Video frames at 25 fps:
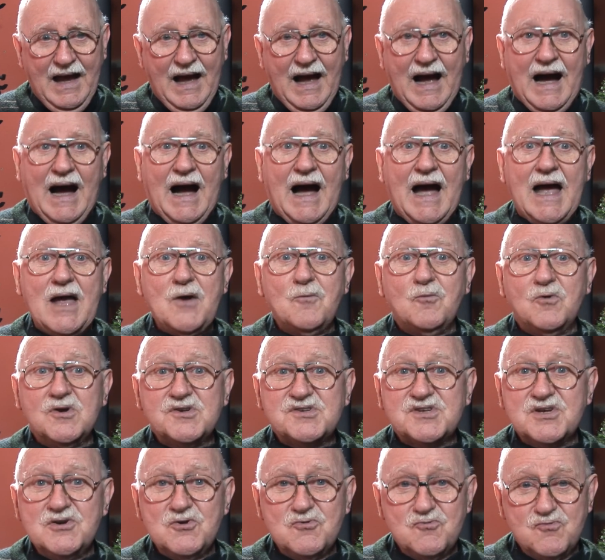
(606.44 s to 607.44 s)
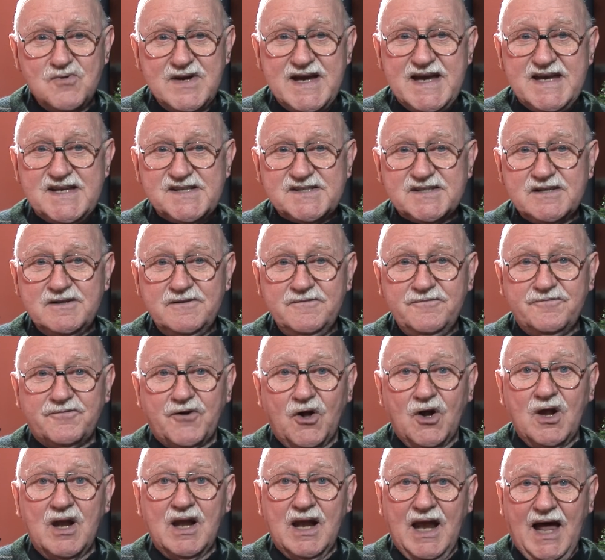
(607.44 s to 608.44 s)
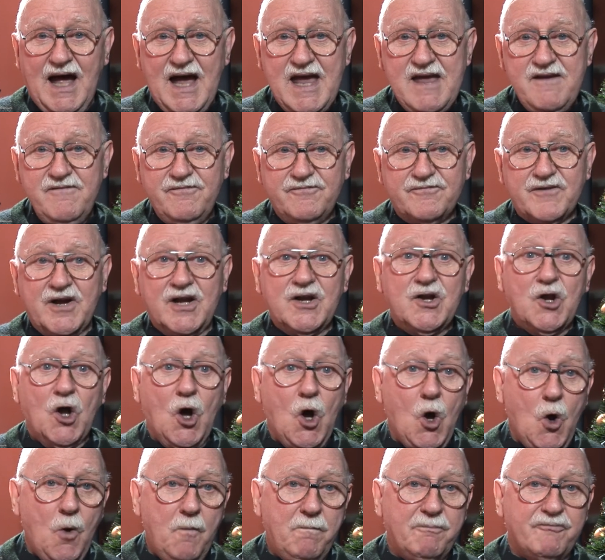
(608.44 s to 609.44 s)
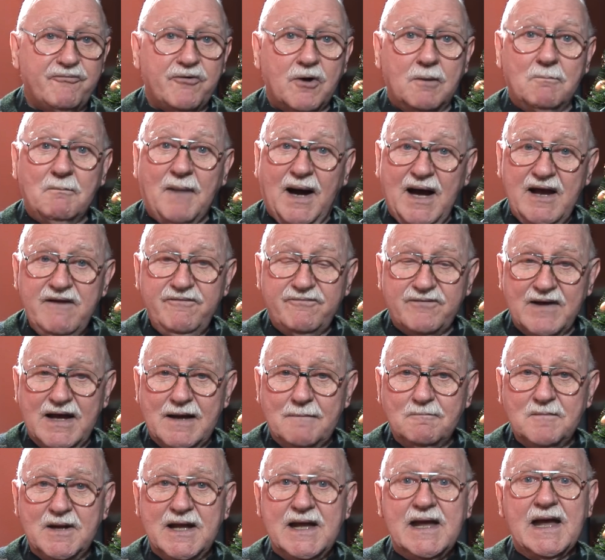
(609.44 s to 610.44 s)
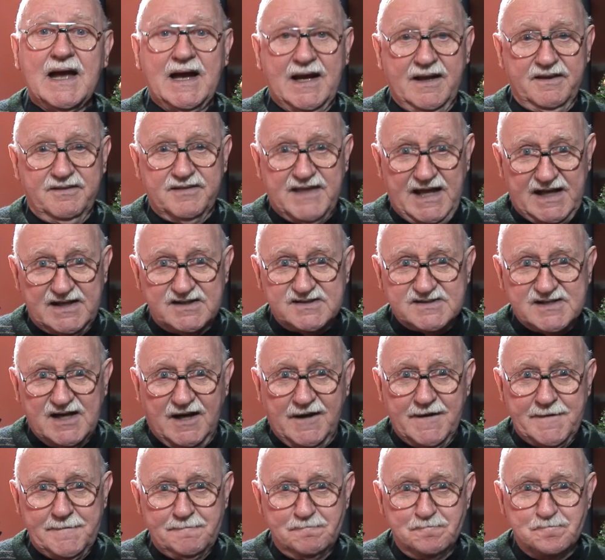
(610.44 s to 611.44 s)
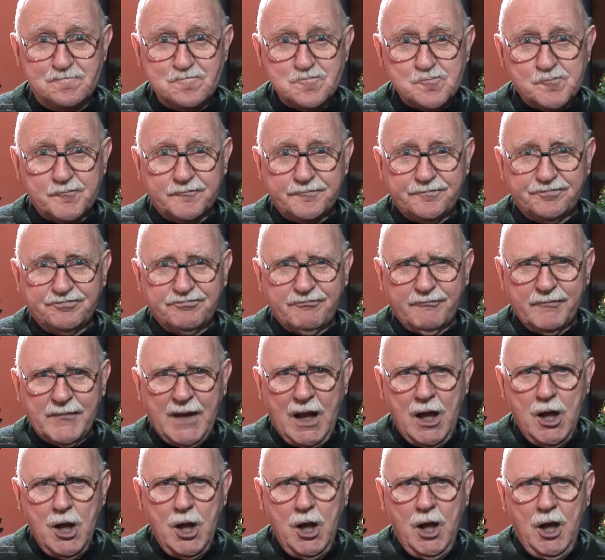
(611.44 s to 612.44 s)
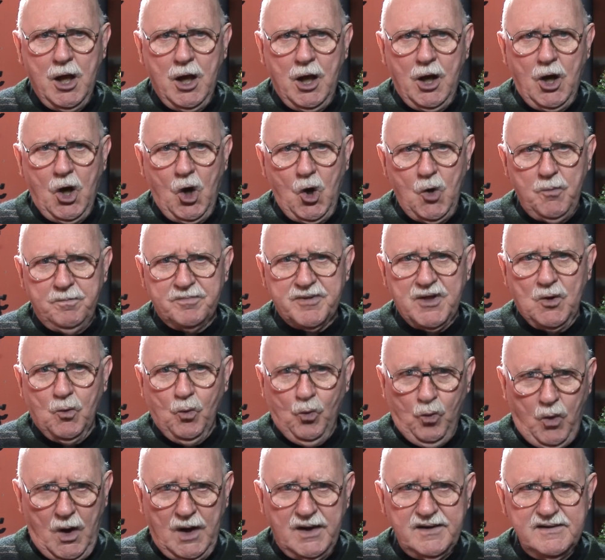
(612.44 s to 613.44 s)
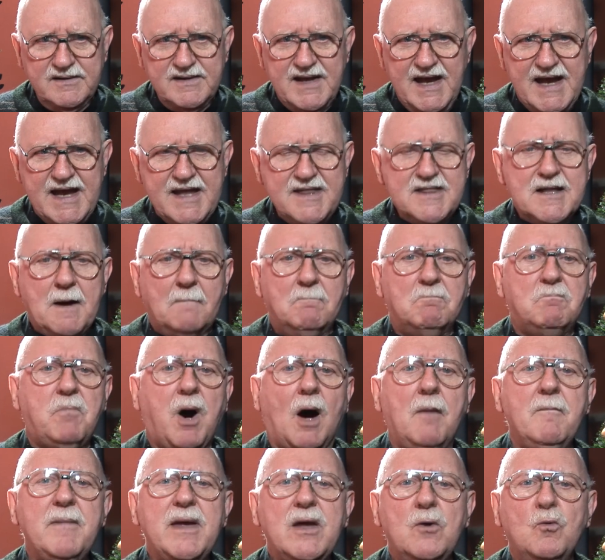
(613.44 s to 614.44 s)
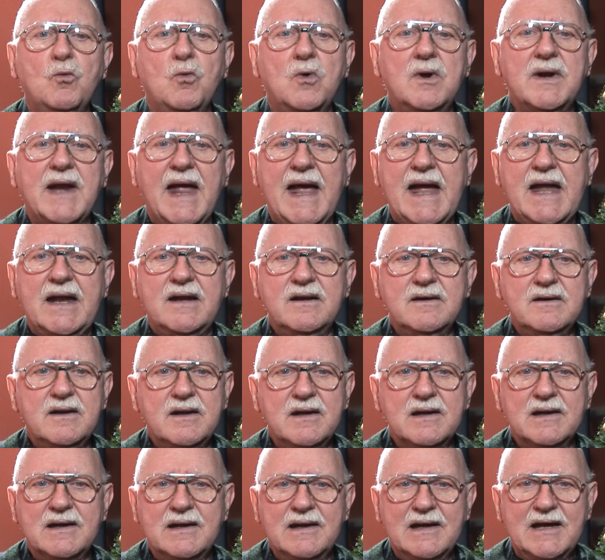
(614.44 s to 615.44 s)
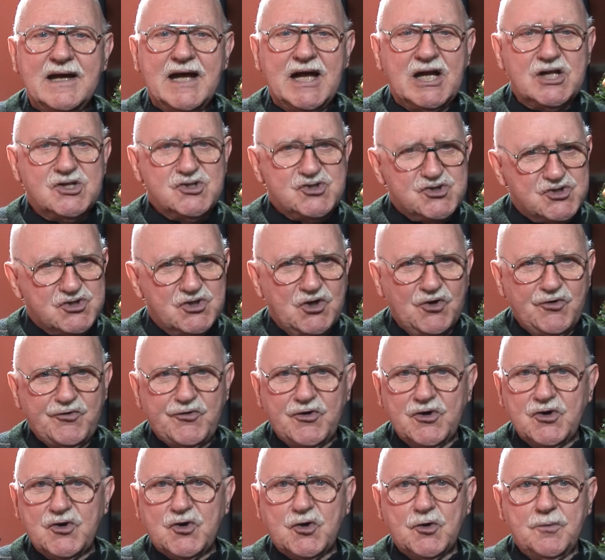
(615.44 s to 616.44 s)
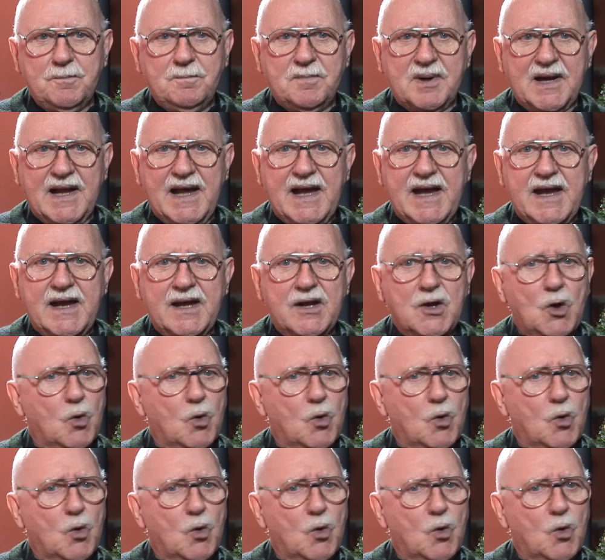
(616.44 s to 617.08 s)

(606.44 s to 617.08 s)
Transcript: I was a reason for life and hope for my family at that time. Hope that one day the bombing would end and children could play in